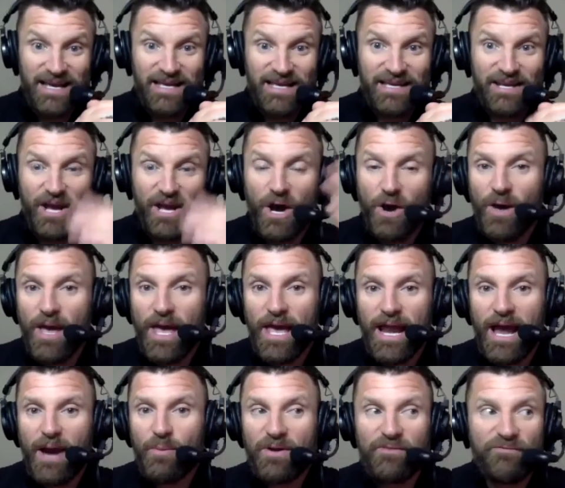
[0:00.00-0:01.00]
And
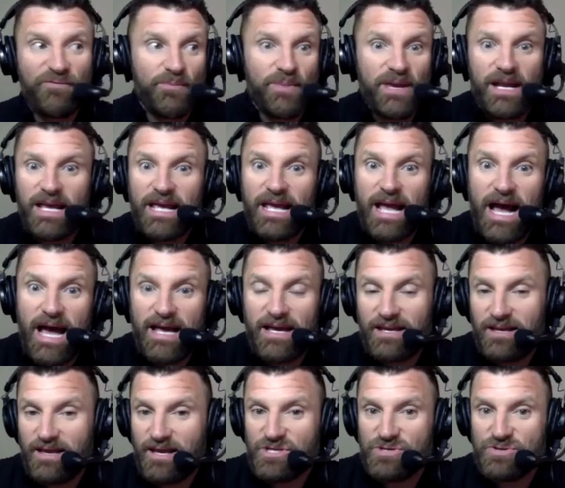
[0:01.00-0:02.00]
I went from being a guy,
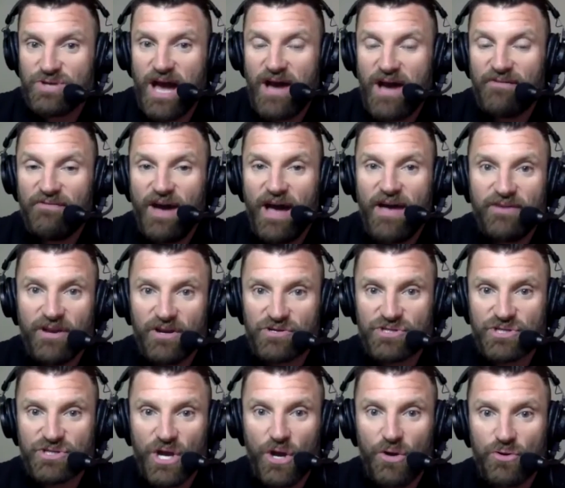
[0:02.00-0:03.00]
kid you not, 5 years
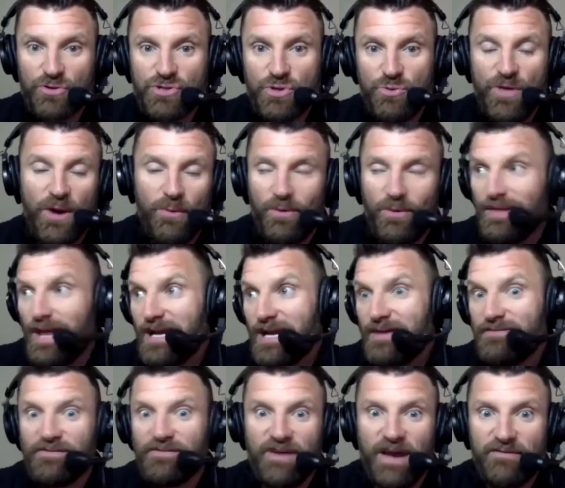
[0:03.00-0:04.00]
ago, not
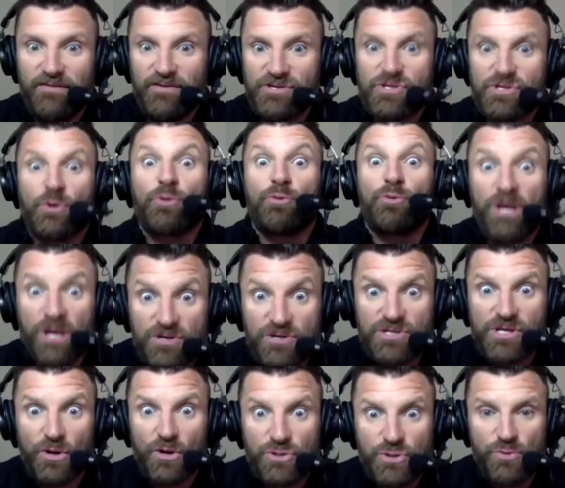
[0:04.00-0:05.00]
even 5 years ago, 3 years
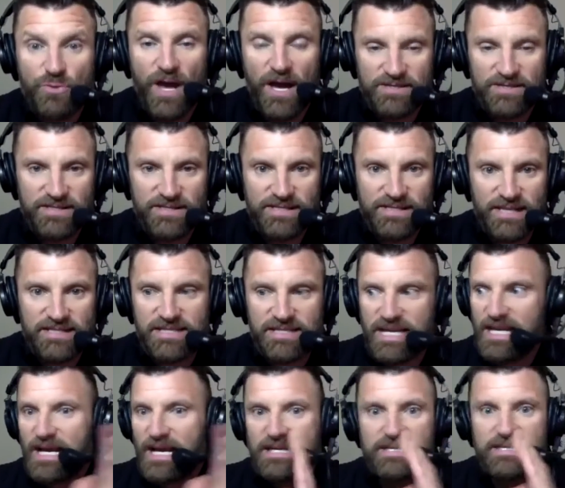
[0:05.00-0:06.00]
ago,
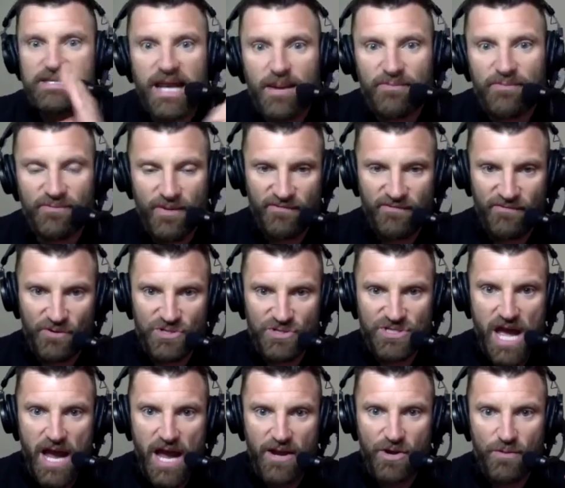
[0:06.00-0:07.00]
2016, I signed up for my first
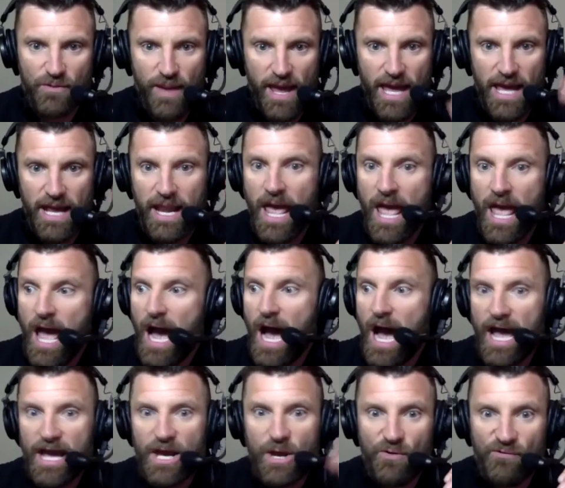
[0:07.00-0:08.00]
Ironman.
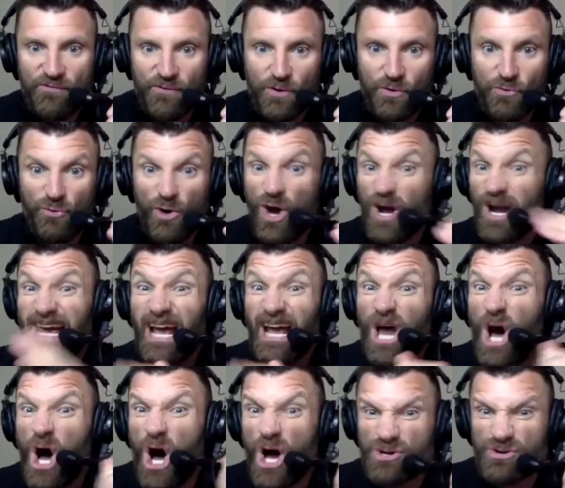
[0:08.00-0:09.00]
I go for a run. I got
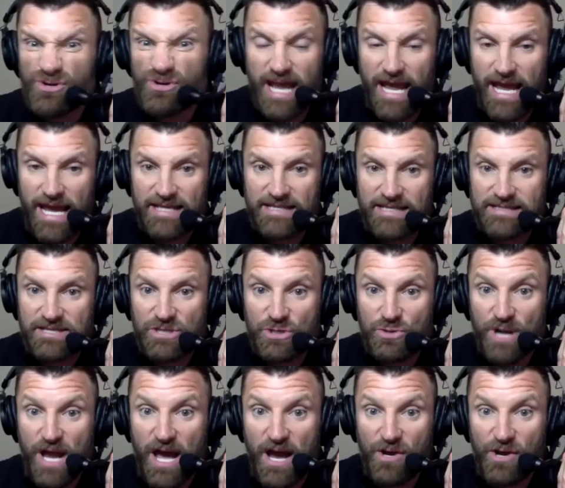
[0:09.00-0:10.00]
100 days to do an
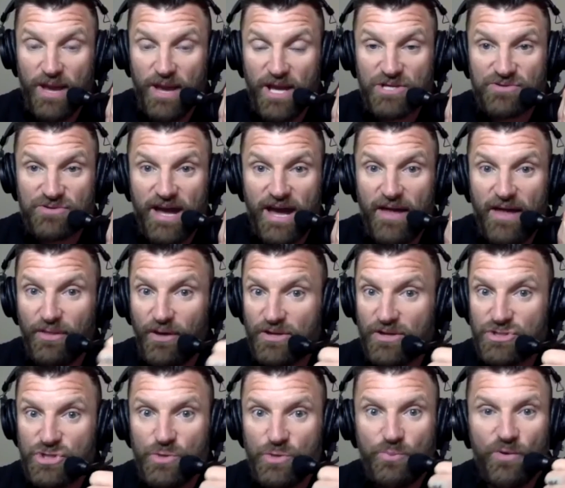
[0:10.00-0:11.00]
Ironman triathlon,
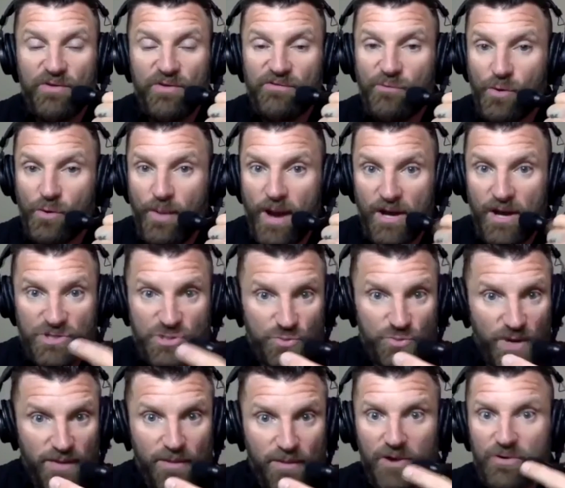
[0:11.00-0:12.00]
2.4 mile
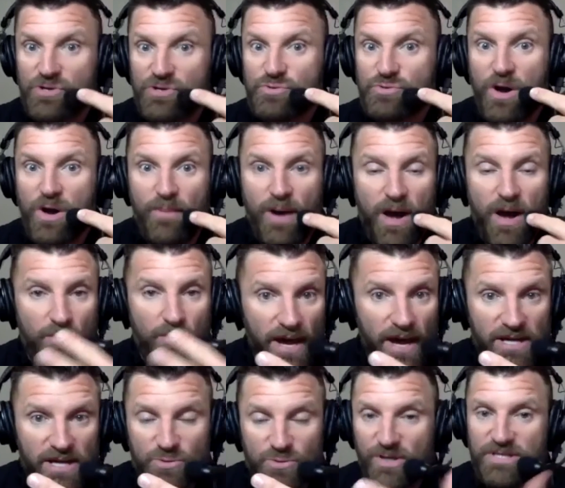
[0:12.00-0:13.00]
swim, 112 mile
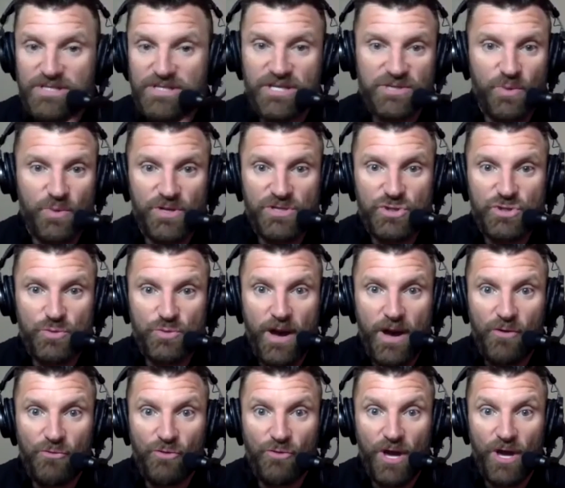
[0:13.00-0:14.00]
bike, 26.2
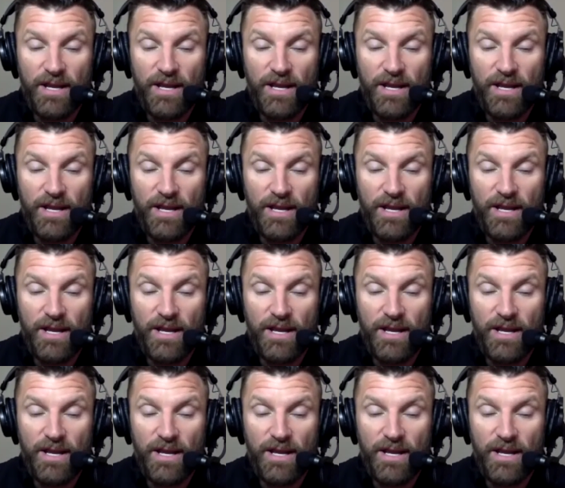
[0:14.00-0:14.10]
mile run.